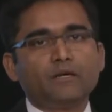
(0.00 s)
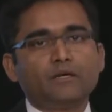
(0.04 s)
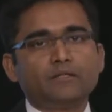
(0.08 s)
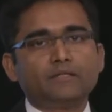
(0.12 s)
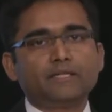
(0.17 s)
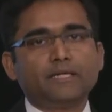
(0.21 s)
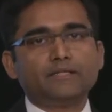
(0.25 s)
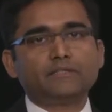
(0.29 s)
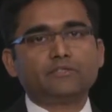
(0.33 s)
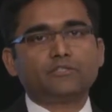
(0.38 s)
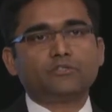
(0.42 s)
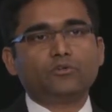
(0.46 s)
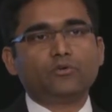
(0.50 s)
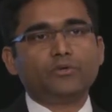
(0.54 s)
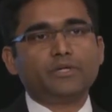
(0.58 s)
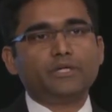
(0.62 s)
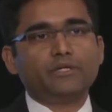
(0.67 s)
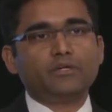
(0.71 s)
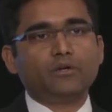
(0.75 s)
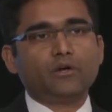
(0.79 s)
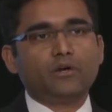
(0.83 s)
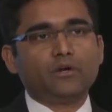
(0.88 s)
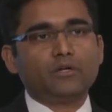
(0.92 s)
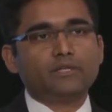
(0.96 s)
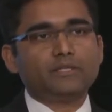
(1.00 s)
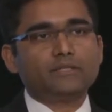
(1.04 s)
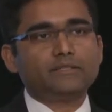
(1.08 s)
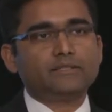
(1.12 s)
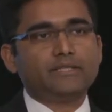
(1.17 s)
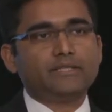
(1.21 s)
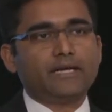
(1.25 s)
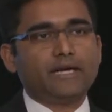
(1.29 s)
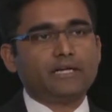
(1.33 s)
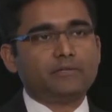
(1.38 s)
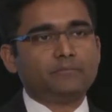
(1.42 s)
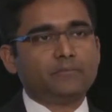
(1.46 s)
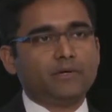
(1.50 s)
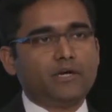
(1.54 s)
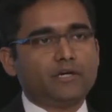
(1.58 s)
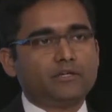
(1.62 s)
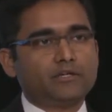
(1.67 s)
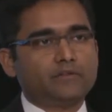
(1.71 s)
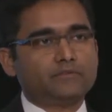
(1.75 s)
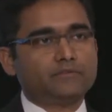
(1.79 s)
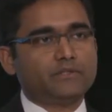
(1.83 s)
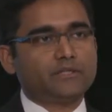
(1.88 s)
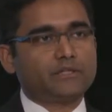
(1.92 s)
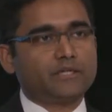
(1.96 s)
that's going on in that part
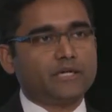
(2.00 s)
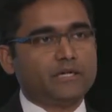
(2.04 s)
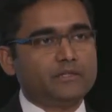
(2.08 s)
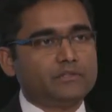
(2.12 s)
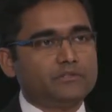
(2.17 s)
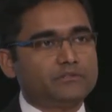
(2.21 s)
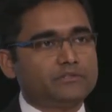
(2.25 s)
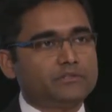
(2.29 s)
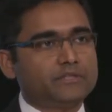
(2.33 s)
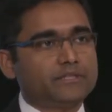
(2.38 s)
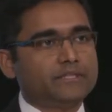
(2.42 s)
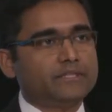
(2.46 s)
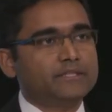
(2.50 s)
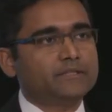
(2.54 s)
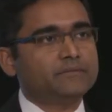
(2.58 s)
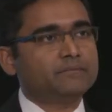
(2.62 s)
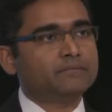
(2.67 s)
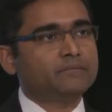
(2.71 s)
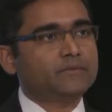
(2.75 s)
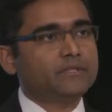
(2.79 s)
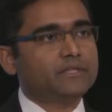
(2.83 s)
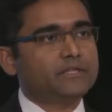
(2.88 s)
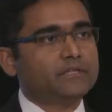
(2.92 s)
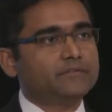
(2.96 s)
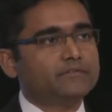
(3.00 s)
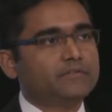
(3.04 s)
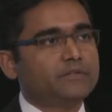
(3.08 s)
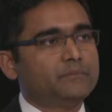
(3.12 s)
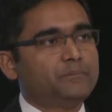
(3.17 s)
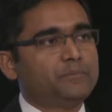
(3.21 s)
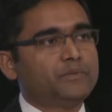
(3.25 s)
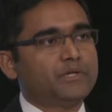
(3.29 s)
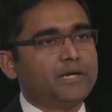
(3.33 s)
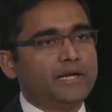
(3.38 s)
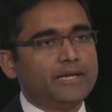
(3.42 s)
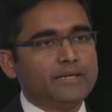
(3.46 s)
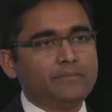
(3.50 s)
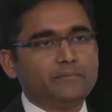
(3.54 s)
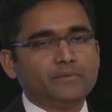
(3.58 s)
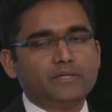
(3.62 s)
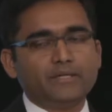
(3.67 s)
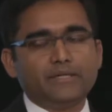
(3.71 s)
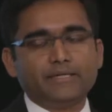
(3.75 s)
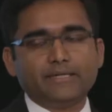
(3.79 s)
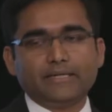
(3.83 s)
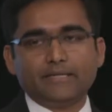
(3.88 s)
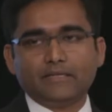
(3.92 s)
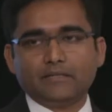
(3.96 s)
of the country. If the
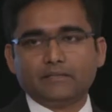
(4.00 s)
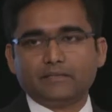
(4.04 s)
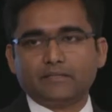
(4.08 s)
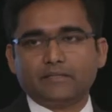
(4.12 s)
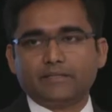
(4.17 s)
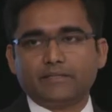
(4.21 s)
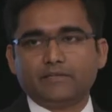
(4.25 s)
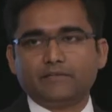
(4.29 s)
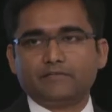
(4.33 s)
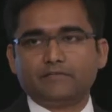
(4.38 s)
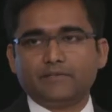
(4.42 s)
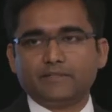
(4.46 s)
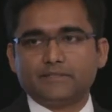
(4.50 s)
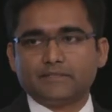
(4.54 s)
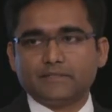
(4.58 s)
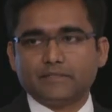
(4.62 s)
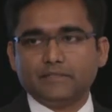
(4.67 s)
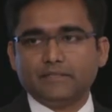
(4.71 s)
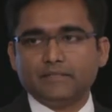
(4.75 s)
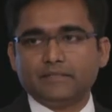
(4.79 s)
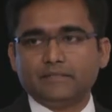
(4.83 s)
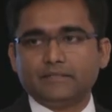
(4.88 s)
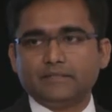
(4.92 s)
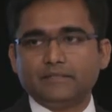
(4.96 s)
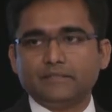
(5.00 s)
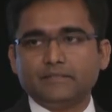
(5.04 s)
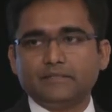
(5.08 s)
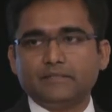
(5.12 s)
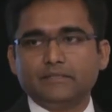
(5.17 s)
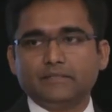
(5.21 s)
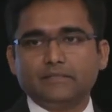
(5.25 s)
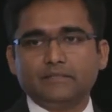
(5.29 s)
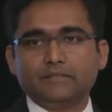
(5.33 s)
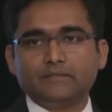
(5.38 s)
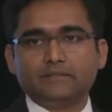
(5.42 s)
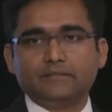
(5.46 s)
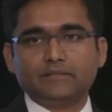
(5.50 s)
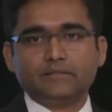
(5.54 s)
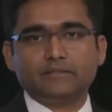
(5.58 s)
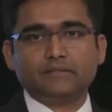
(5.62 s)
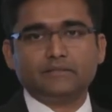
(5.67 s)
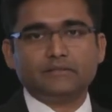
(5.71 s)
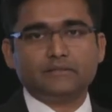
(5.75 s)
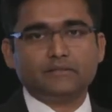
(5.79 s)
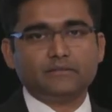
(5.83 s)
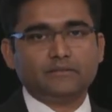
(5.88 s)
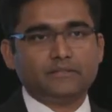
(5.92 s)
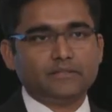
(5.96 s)
primary healthcare facility is
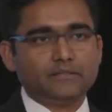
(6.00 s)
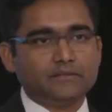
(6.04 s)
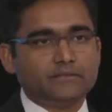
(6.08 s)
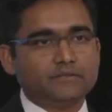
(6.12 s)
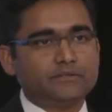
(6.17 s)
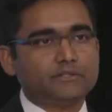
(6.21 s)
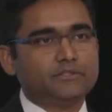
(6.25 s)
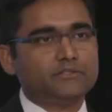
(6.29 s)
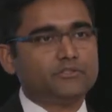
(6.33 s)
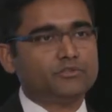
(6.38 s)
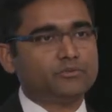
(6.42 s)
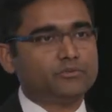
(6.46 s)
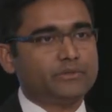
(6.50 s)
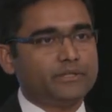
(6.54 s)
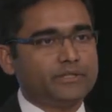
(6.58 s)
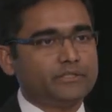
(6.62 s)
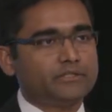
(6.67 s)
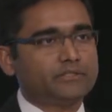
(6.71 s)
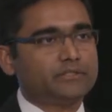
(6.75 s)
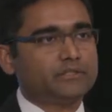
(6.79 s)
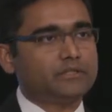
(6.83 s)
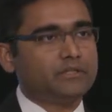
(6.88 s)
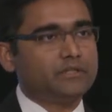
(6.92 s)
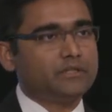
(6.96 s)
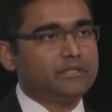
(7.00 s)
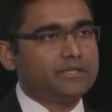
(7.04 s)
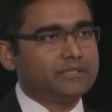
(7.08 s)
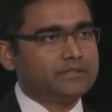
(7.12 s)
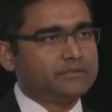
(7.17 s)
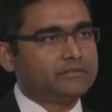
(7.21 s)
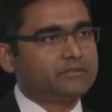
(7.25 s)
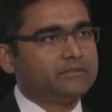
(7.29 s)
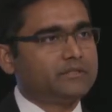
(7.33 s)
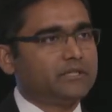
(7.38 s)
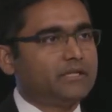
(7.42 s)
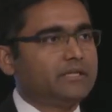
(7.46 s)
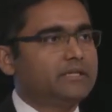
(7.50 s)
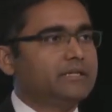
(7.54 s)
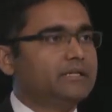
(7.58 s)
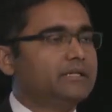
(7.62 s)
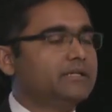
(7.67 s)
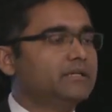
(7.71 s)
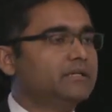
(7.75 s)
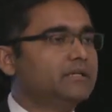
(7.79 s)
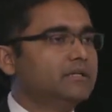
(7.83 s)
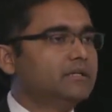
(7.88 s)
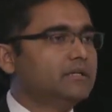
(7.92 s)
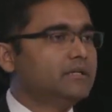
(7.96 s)
in this situation,
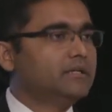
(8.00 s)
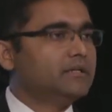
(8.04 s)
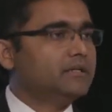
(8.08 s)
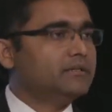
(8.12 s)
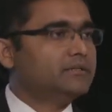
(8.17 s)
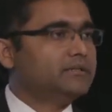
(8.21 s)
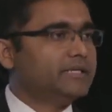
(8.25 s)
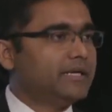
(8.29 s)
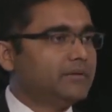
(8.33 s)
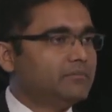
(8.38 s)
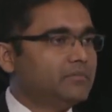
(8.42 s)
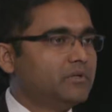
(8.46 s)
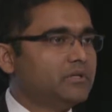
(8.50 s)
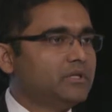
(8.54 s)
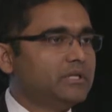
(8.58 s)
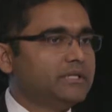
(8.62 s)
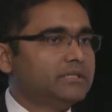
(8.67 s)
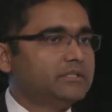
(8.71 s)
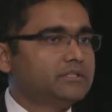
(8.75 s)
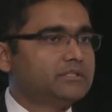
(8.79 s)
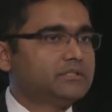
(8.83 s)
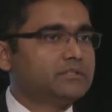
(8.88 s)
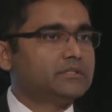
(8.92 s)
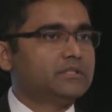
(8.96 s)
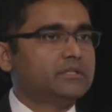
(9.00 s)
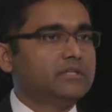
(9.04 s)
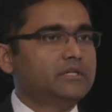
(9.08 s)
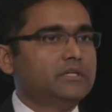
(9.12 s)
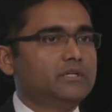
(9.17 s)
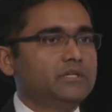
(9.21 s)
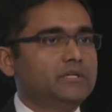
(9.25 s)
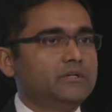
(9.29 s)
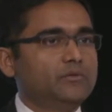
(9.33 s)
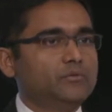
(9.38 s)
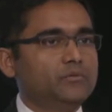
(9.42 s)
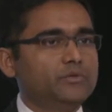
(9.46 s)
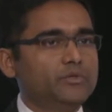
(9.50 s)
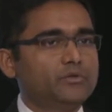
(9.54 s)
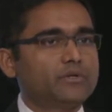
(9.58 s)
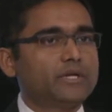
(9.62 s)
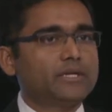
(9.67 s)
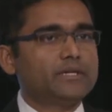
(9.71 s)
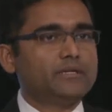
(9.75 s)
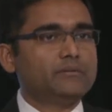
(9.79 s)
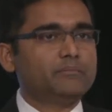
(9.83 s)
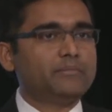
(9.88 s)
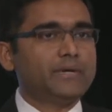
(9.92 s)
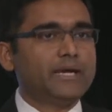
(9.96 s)
literally demolished, you
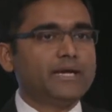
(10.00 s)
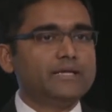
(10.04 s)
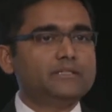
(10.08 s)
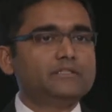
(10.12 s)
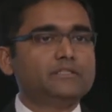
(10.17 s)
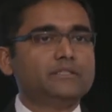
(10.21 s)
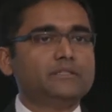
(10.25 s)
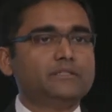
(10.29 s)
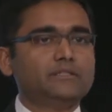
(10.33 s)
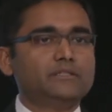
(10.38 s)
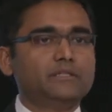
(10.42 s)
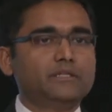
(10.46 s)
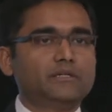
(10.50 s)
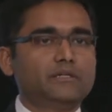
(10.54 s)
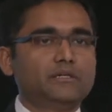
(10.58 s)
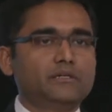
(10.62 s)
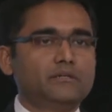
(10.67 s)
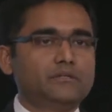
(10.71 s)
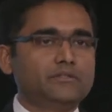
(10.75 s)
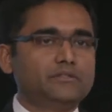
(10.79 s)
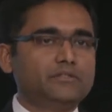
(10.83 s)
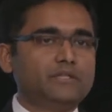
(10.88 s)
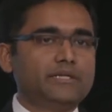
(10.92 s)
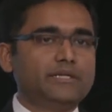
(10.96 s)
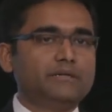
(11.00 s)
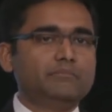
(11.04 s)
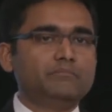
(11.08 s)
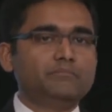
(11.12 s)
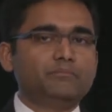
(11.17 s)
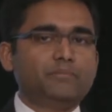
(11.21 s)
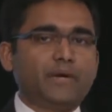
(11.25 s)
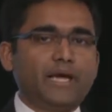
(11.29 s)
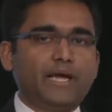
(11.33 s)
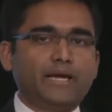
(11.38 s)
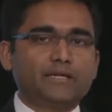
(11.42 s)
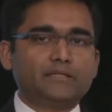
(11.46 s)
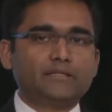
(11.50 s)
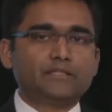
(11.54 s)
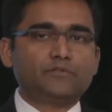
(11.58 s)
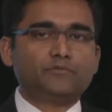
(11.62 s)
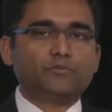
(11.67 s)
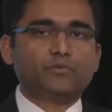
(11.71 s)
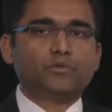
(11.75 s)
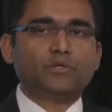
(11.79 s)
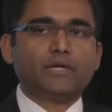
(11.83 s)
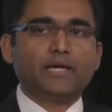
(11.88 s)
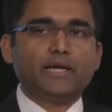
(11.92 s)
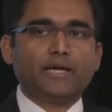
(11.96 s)
can imagine the impact it
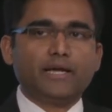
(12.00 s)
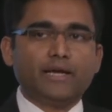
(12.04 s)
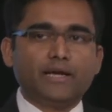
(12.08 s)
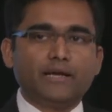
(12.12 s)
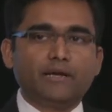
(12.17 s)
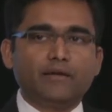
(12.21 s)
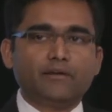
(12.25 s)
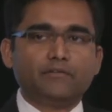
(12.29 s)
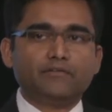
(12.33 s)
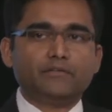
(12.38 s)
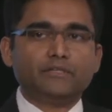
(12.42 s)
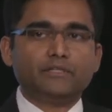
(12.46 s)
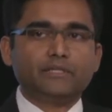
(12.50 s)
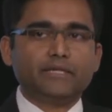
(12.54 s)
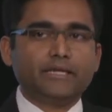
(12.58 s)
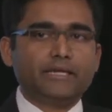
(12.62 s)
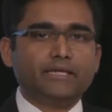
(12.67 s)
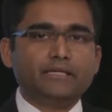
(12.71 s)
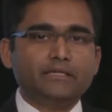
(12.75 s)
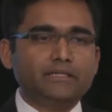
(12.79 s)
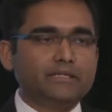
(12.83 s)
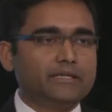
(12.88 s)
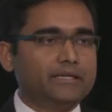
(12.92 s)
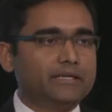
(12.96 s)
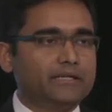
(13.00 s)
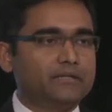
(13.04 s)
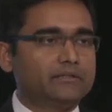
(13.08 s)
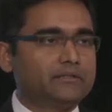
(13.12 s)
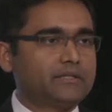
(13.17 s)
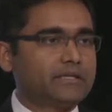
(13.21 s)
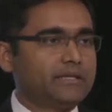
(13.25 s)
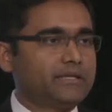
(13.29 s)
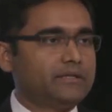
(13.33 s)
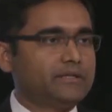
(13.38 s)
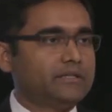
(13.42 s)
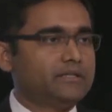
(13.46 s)
would have in any healthcare